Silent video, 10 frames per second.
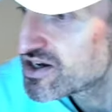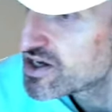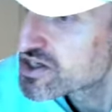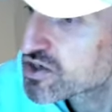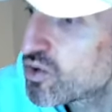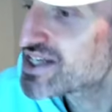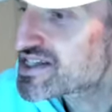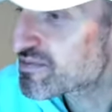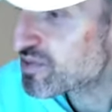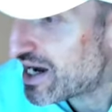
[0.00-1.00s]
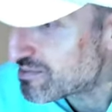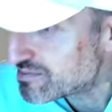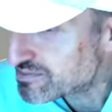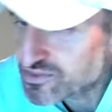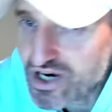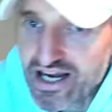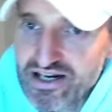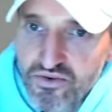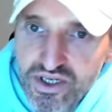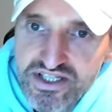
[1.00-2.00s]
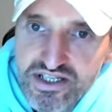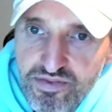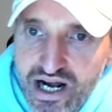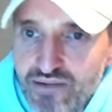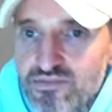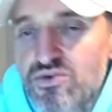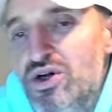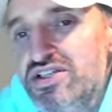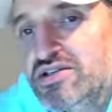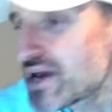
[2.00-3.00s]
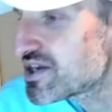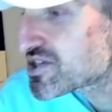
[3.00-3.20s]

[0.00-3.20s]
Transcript: So what's the problem, right? What's the problem? What's the major